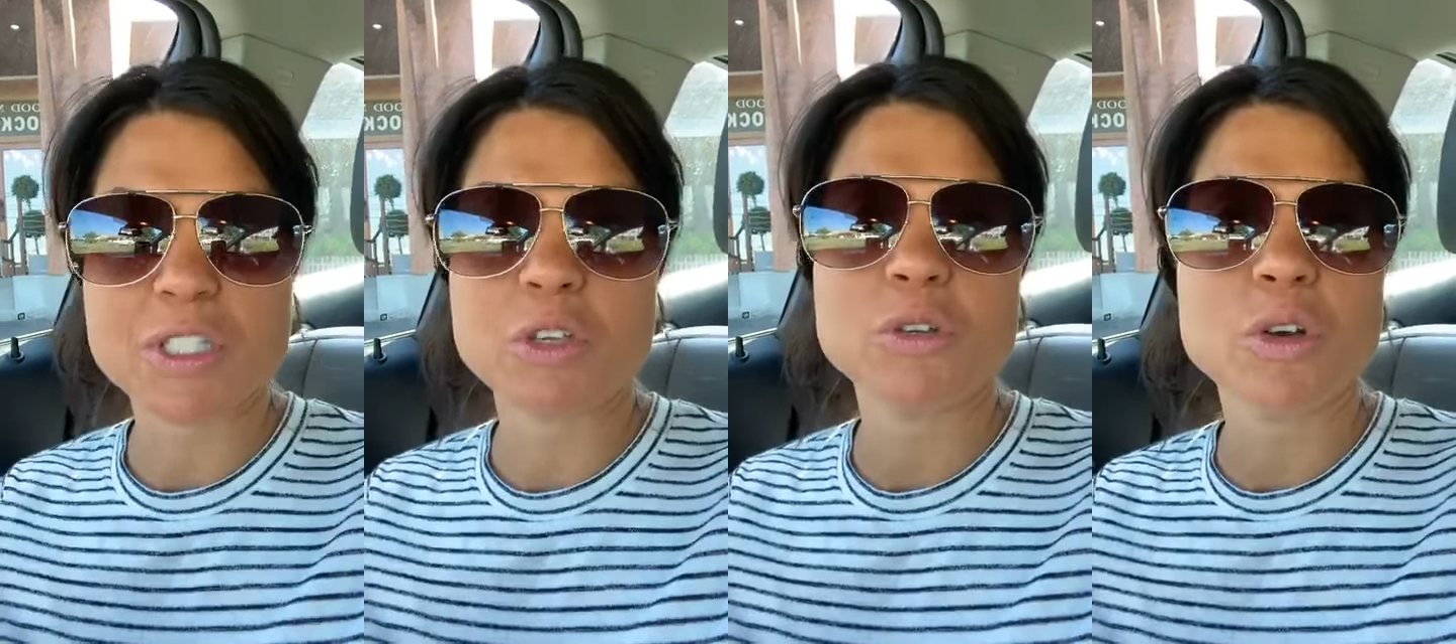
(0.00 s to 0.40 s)

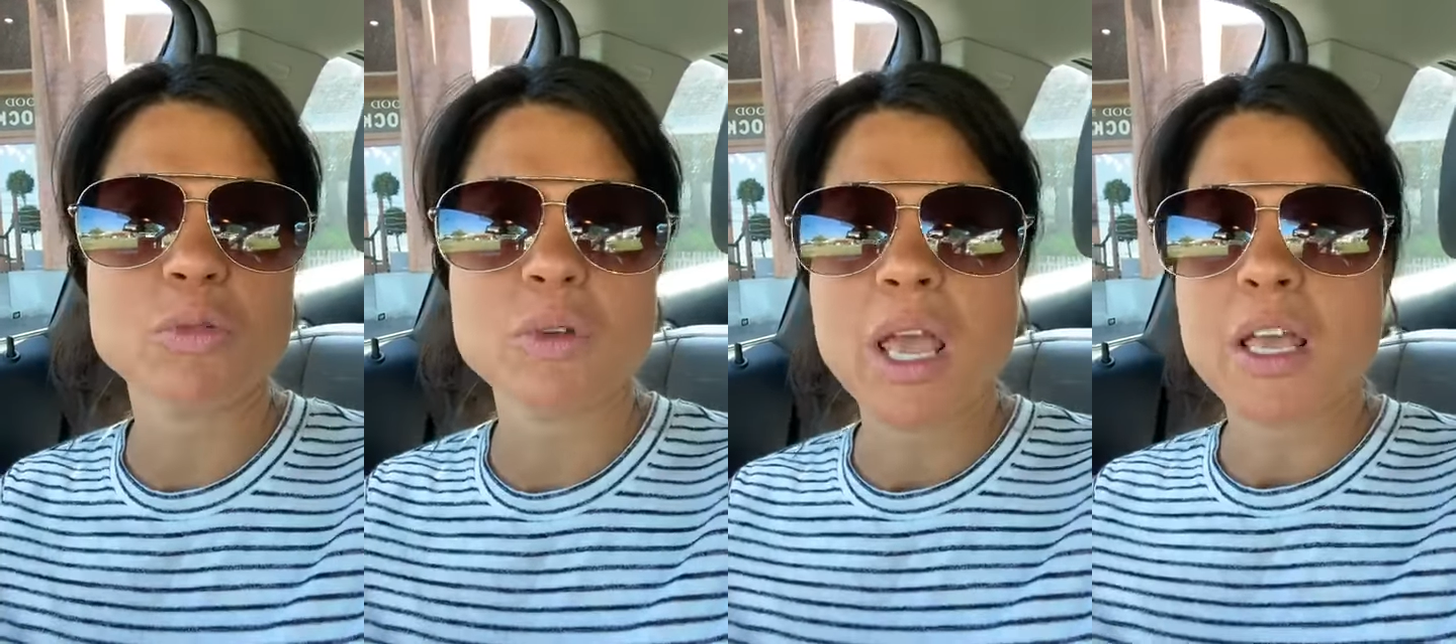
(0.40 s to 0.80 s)
so you
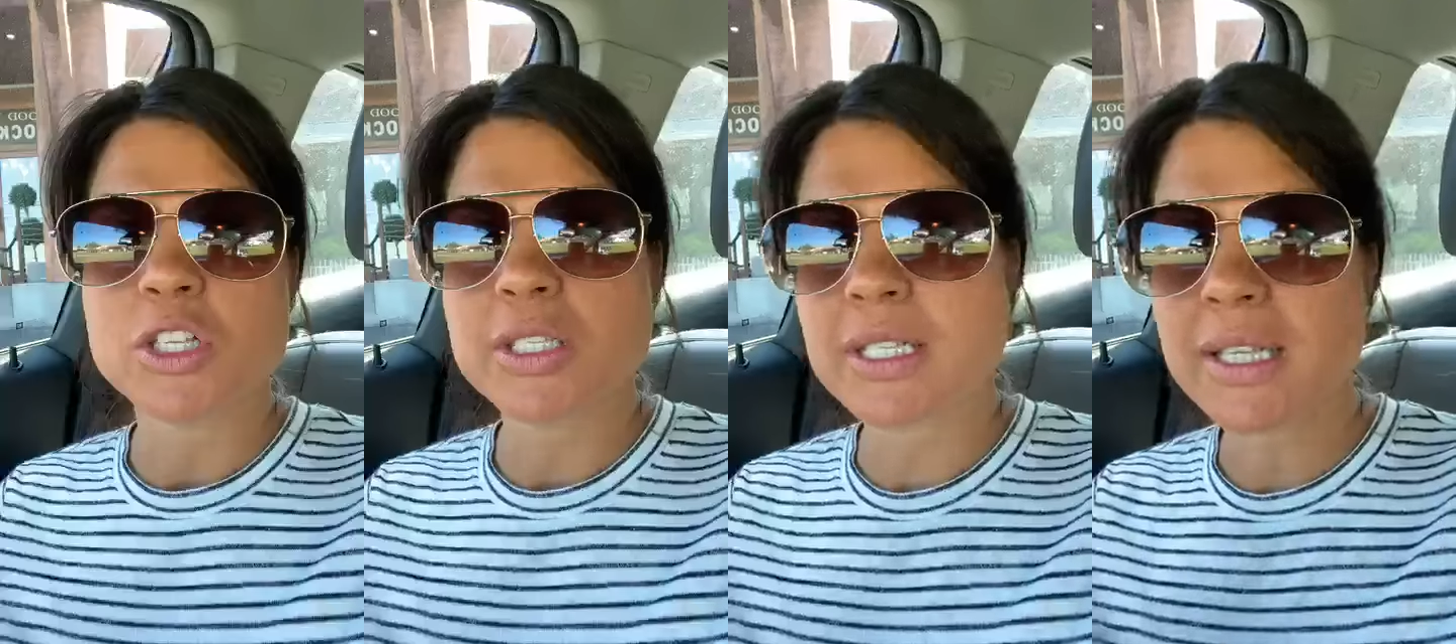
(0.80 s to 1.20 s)
don't
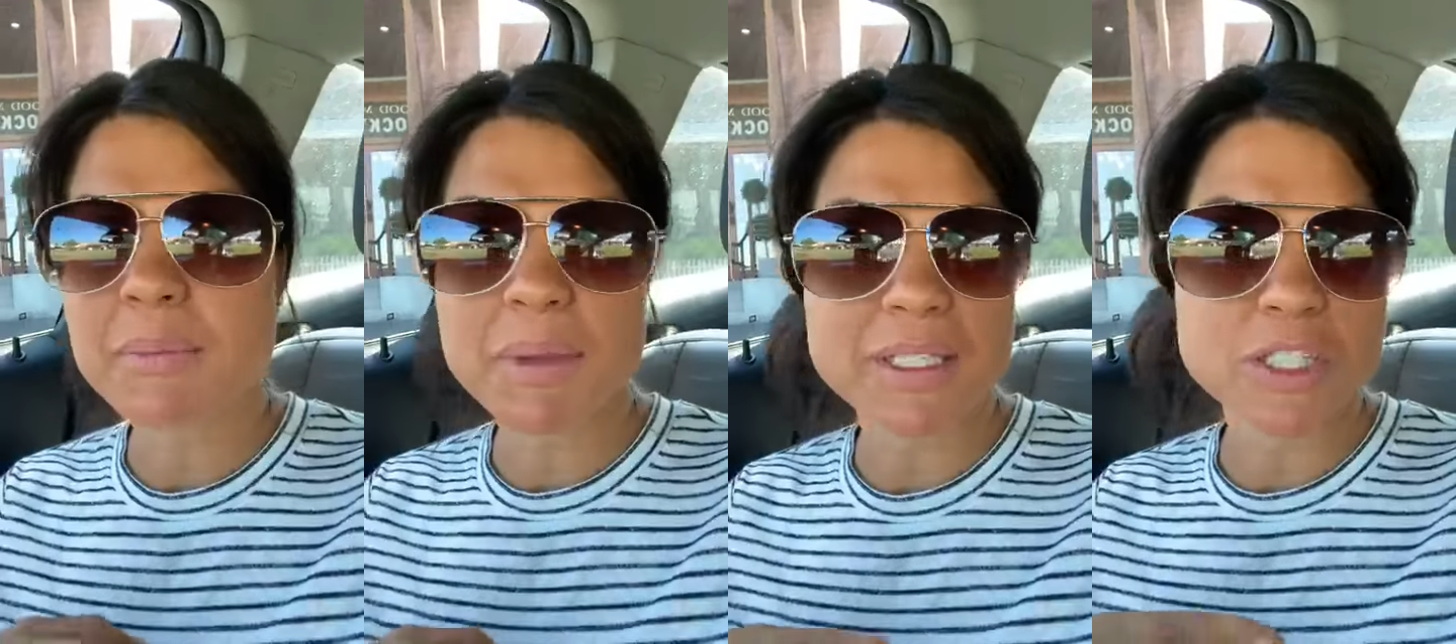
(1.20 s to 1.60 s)

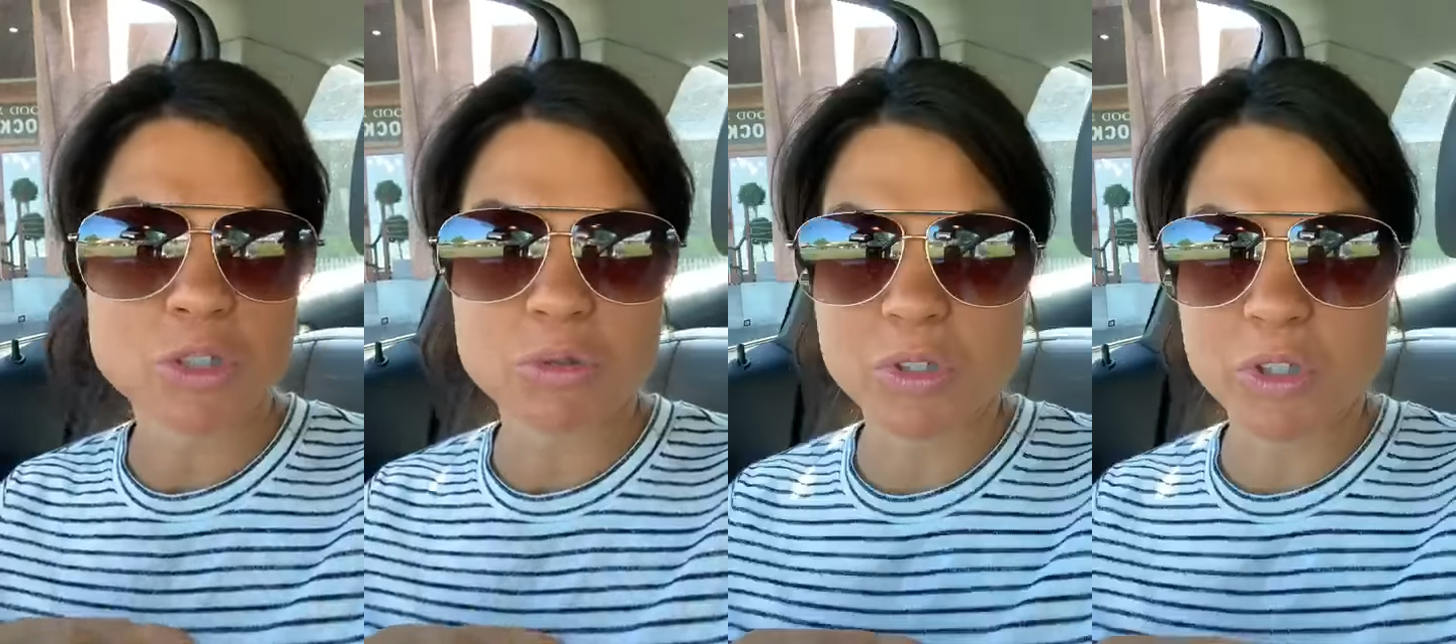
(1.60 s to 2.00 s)
slip into
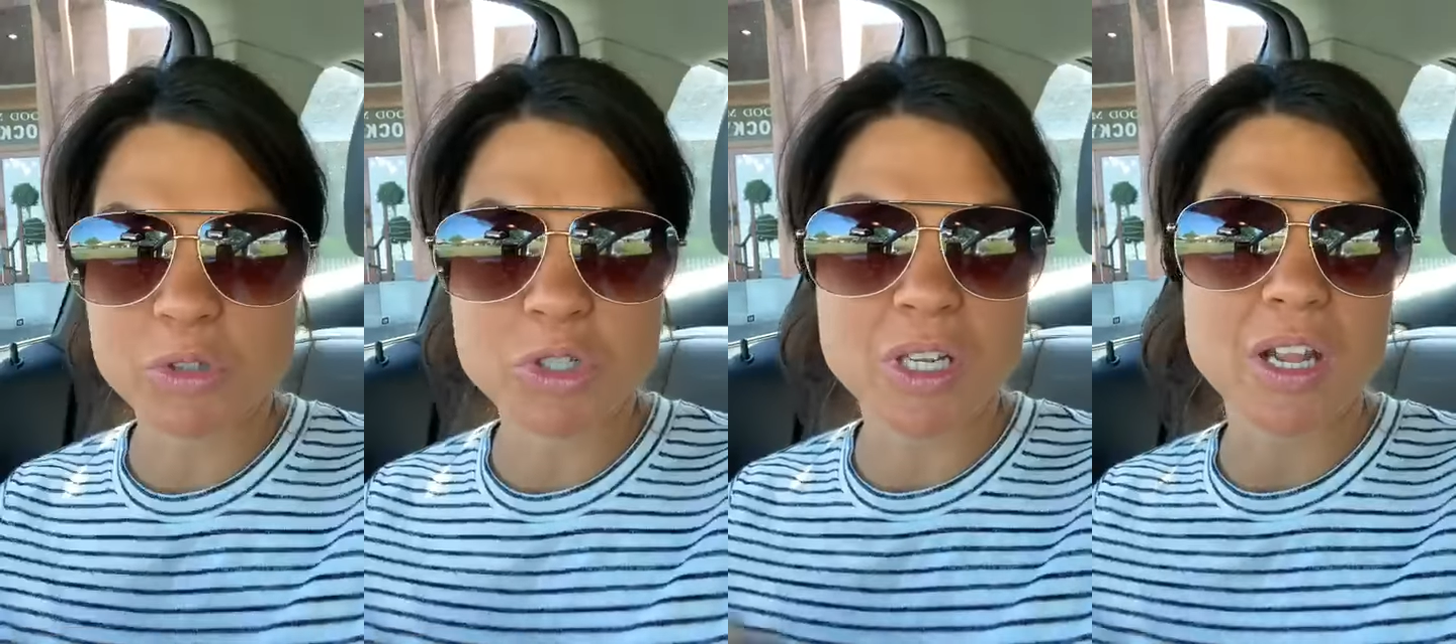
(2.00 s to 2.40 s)

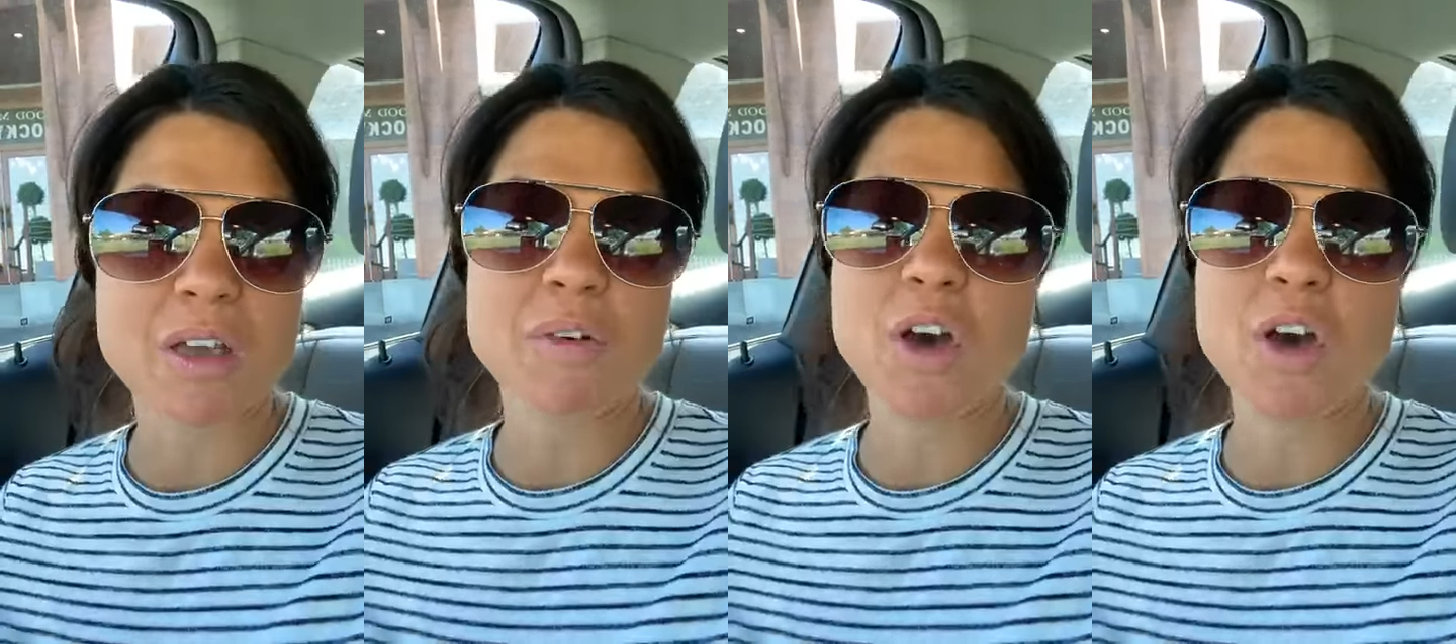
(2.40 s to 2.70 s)
delusion of,